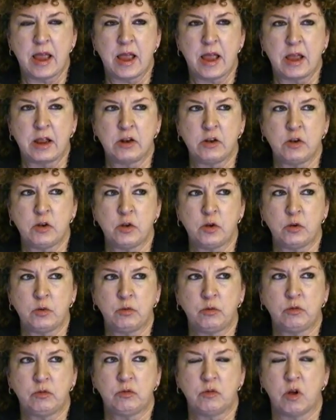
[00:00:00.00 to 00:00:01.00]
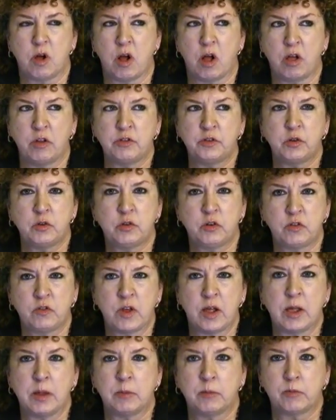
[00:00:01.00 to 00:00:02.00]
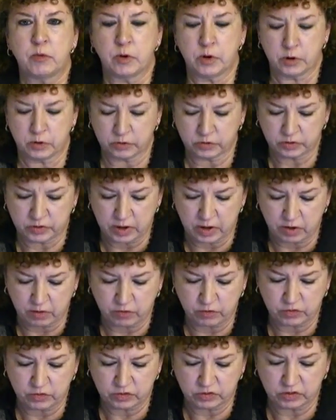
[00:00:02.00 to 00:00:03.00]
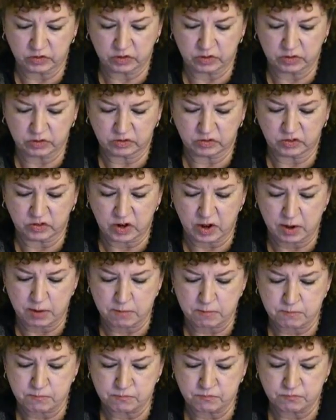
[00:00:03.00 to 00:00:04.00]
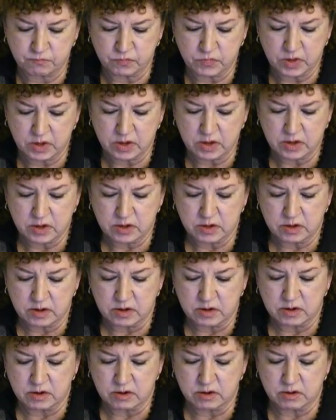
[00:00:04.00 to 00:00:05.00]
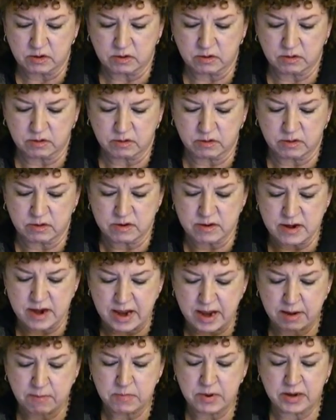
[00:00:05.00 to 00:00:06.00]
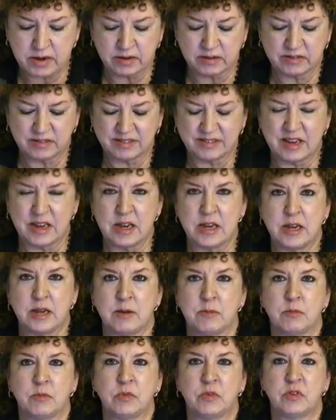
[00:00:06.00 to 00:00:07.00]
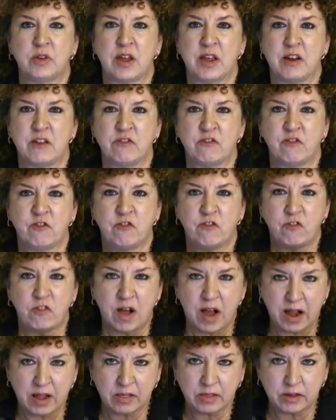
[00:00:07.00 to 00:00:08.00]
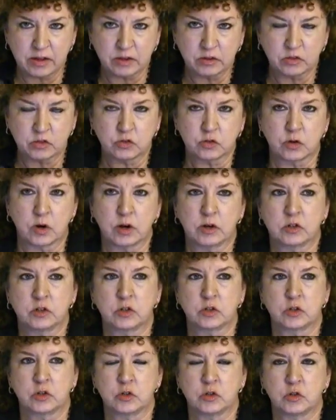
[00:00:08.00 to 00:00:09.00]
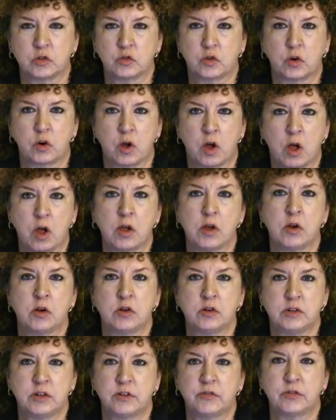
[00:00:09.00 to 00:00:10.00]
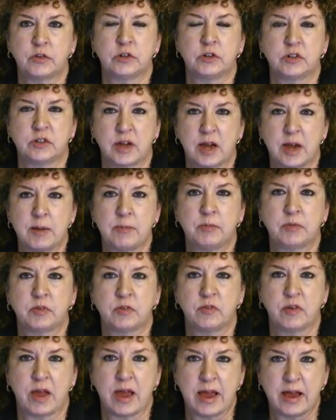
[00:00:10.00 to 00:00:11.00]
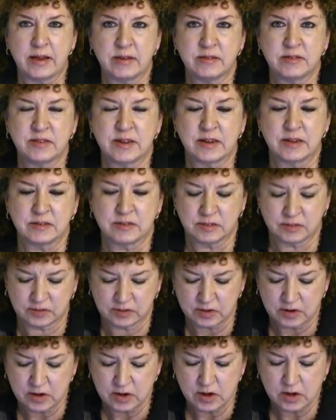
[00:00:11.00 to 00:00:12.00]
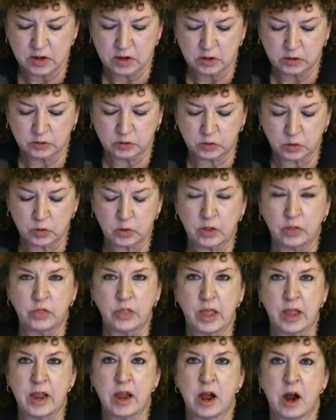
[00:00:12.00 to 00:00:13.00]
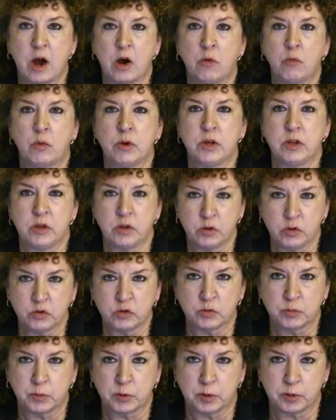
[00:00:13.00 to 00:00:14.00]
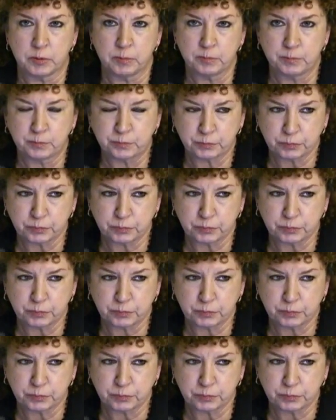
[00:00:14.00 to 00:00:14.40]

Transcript: And you also develop for yourself some naming schemes and filing structures for all your different types of assets so that they are reusable.